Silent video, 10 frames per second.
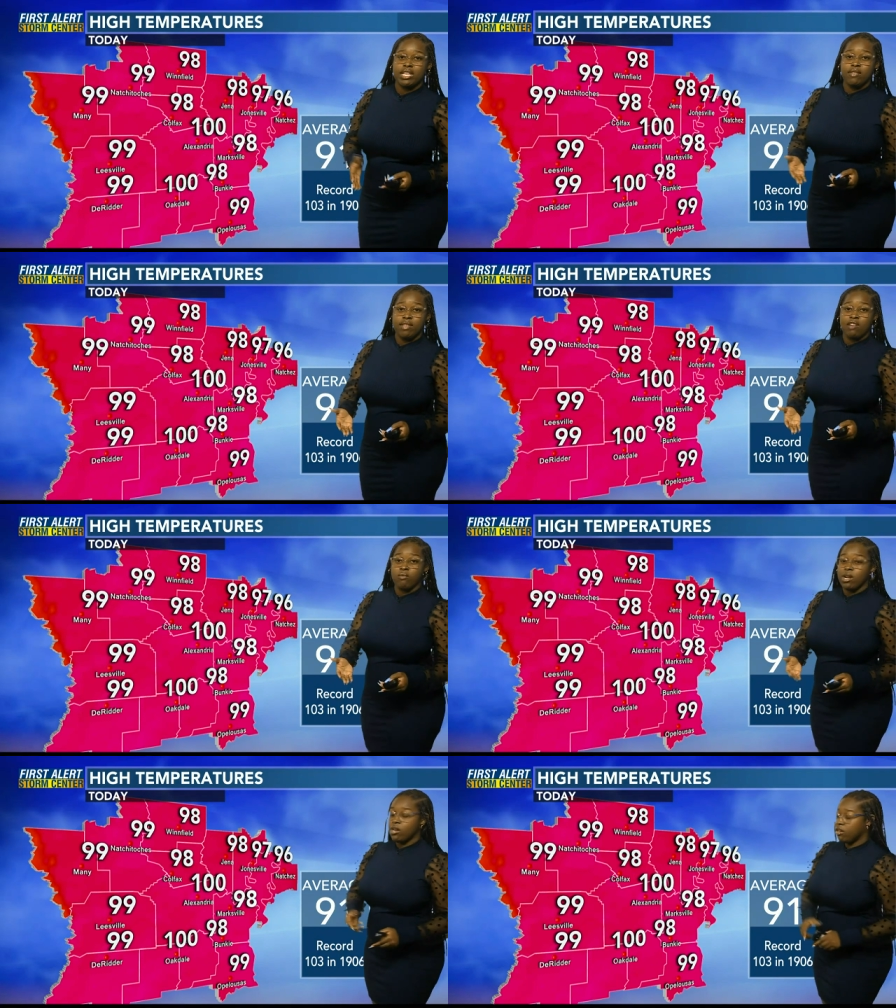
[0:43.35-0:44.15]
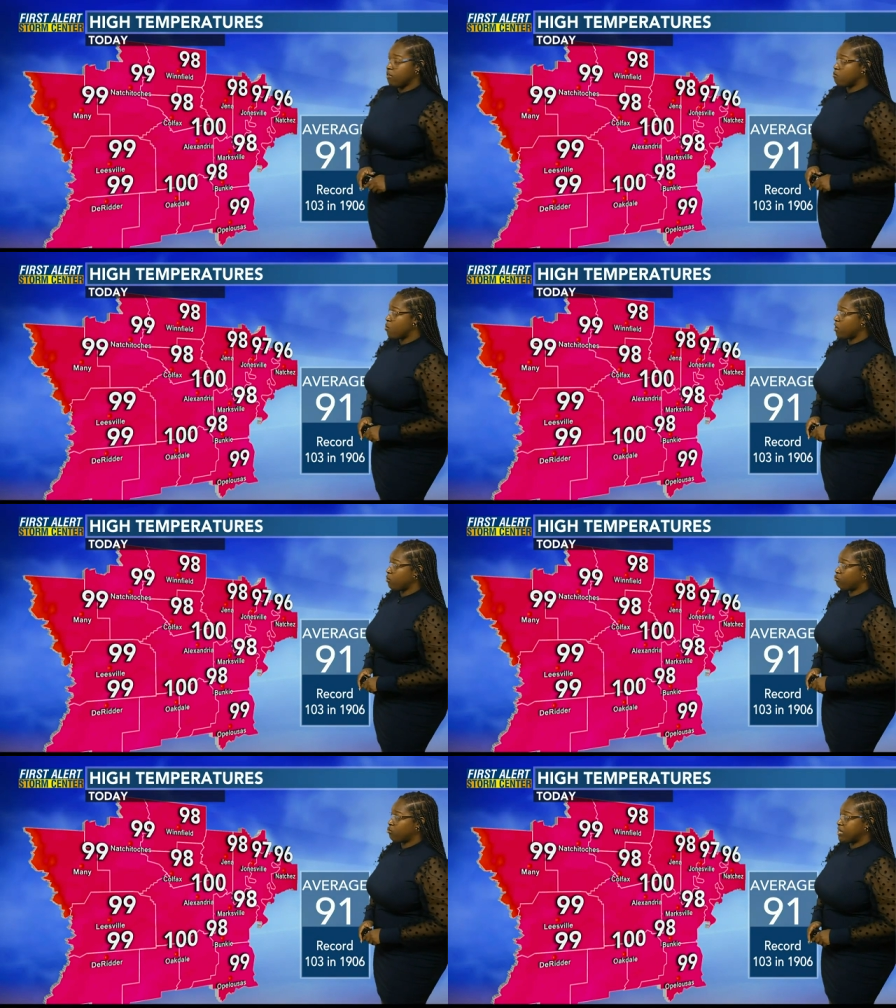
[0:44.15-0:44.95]
And that record of
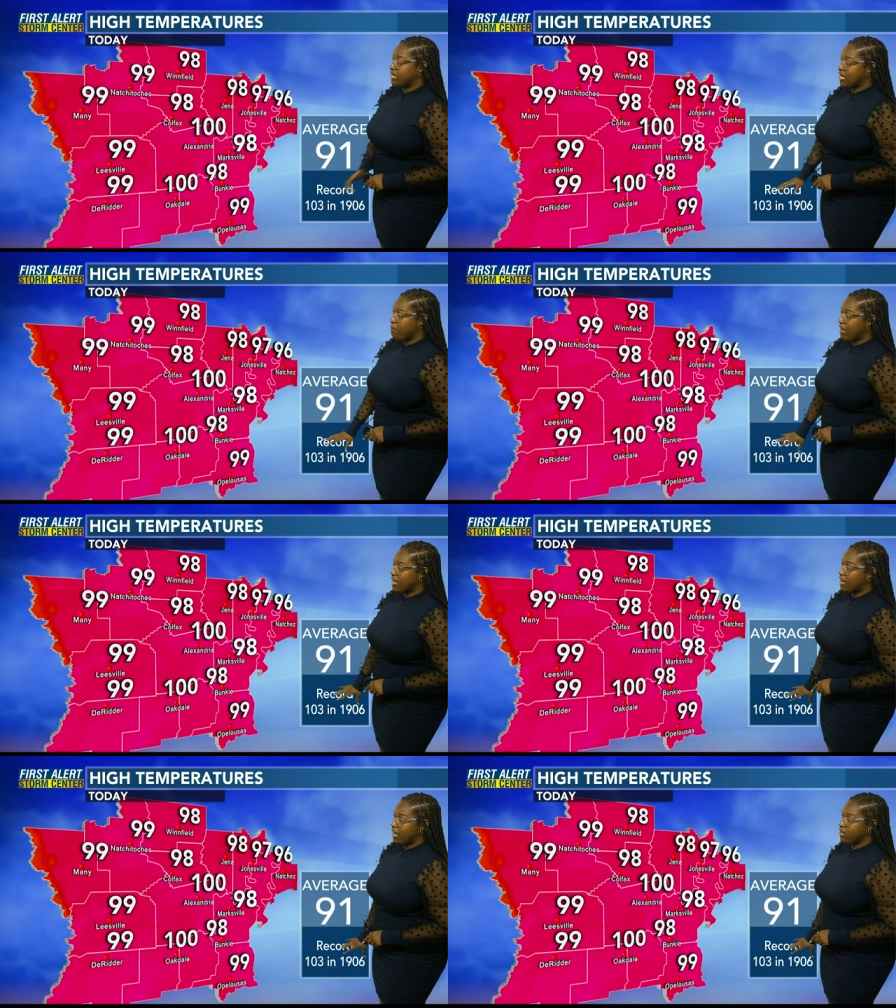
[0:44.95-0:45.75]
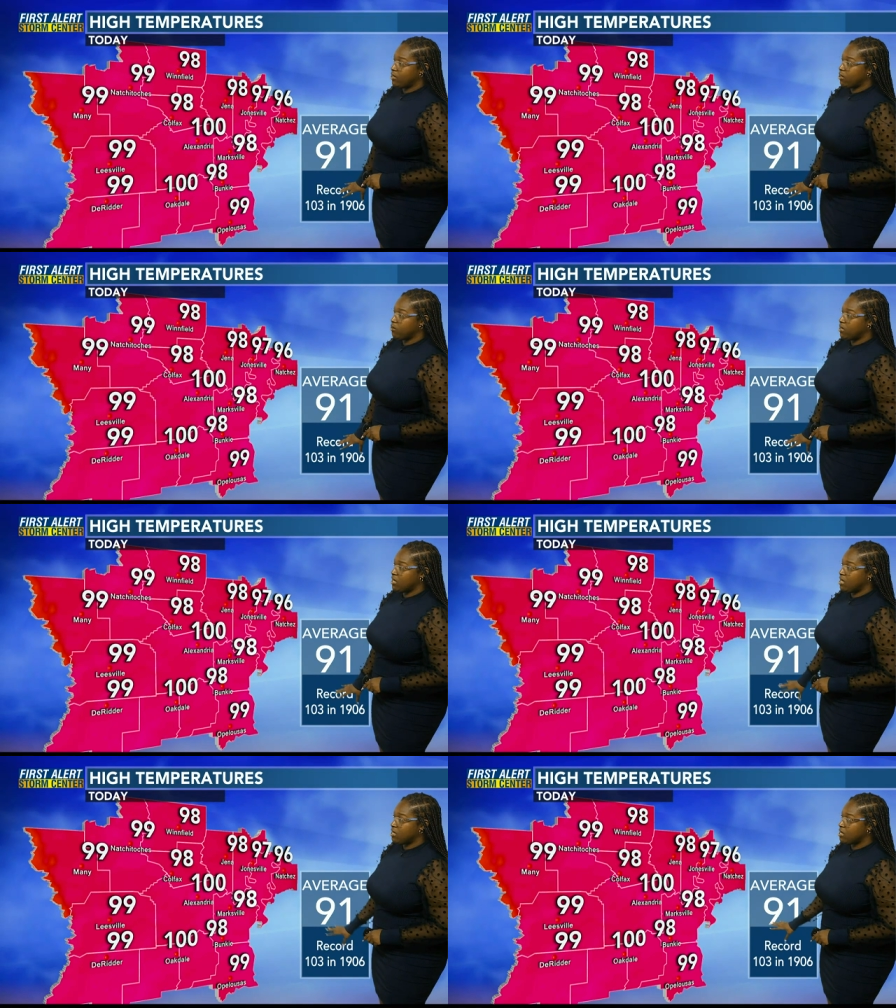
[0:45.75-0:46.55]
103 set back in
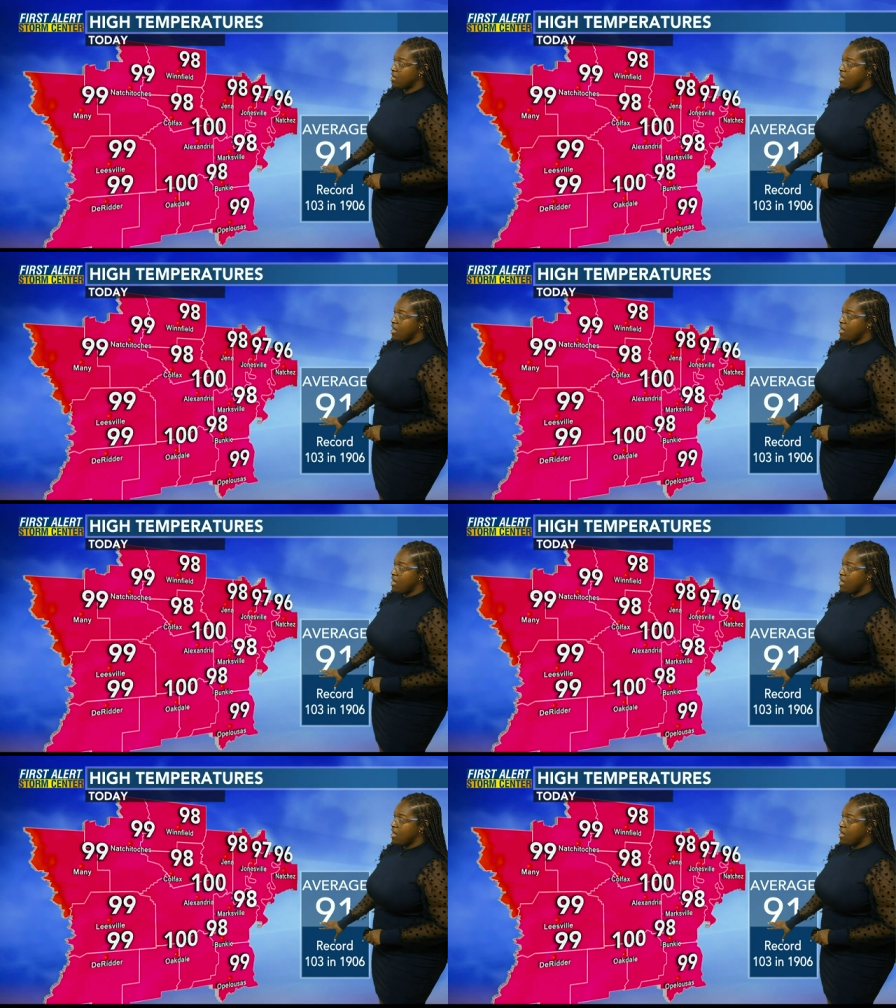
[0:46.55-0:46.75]
1906,